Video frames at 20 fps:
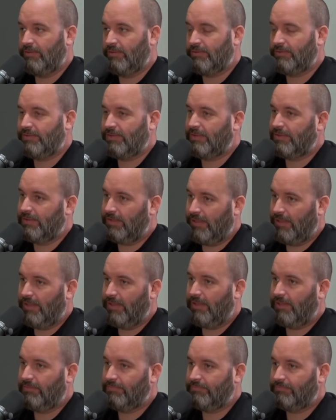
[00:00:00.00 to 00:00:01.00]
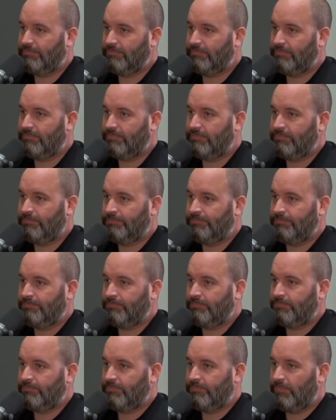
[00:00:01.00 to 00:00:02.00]
I was like, "Yeah."
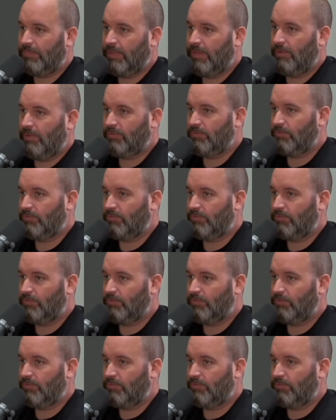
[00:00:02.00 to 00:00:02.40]
And